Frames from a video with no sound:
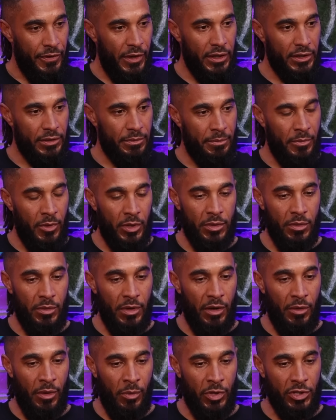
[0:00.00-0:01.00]
Fuck!
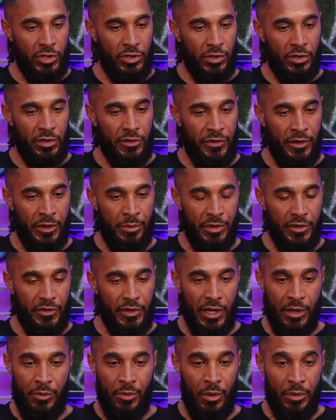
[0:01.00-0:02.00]
What, I watched a good film
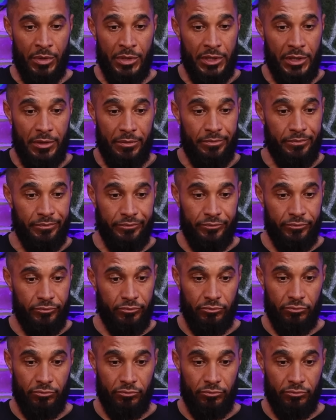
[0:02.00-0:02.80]
the other day. What was it?